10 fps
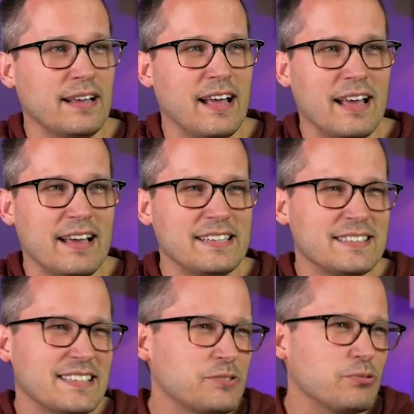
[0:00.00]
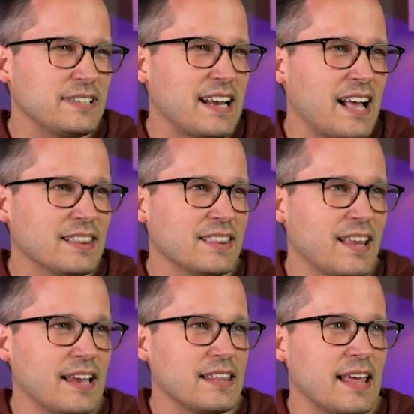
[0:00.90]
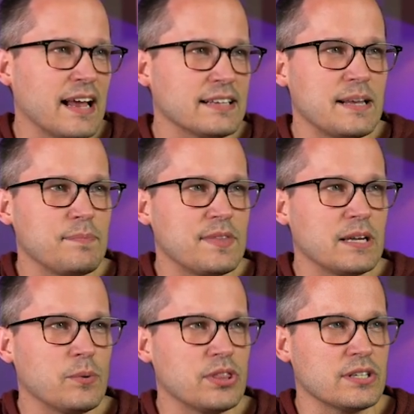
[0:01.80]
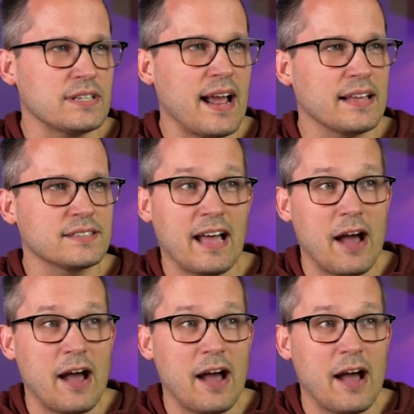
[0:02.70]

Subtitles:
And it's really not like that. Same thing with the tasks.